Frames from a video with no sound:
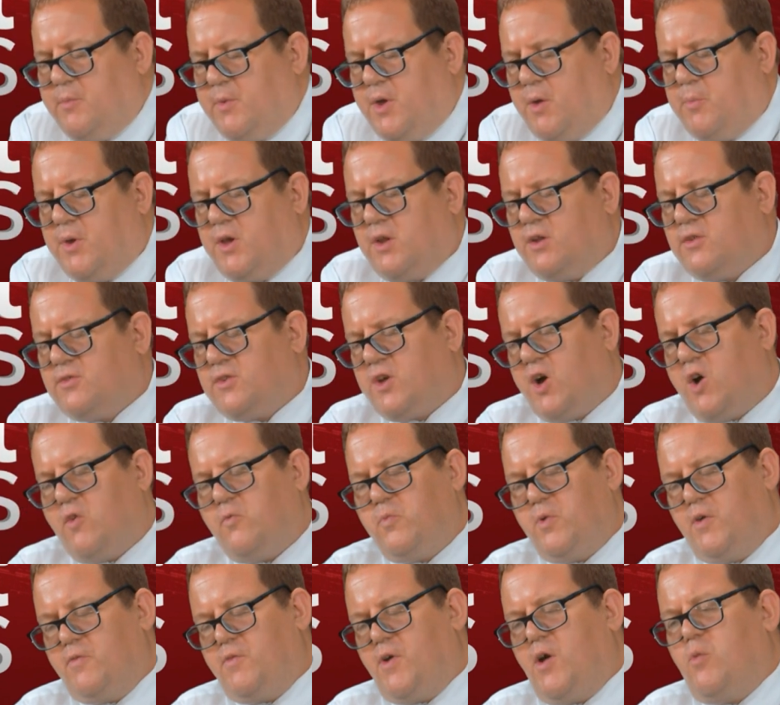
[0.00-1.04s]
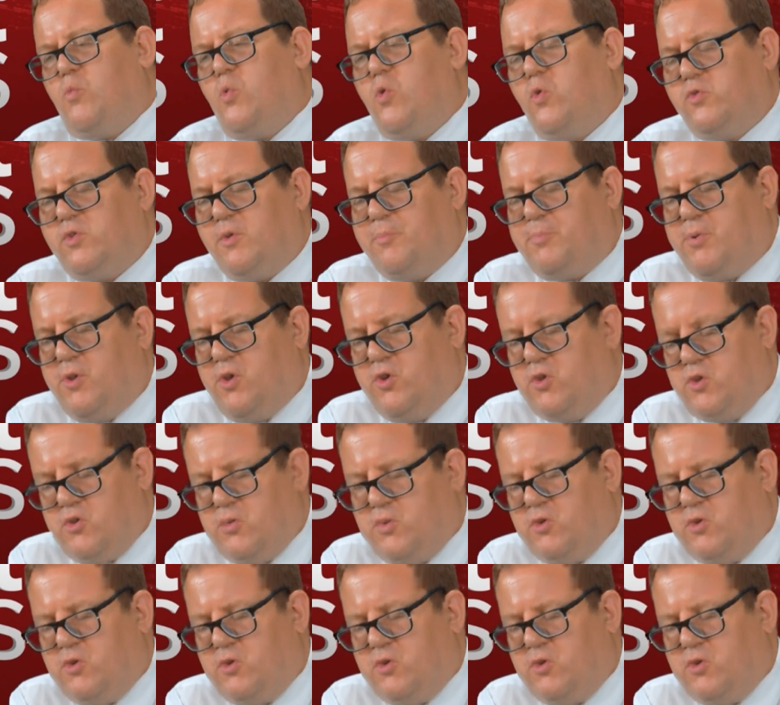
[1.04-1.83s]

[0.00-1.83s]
We're going to start off with water pollution.